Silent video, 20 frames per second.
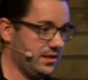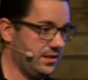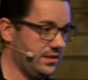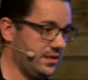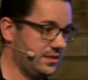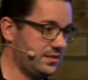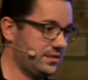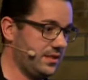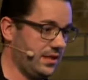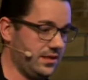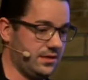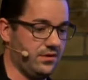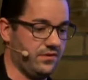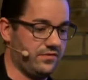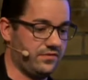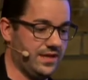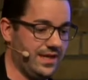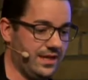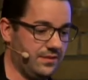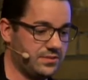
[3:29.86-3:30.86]
That
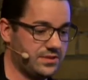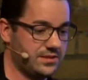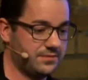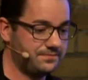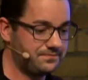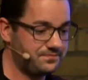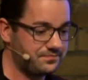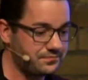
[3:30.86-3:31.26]
often helps.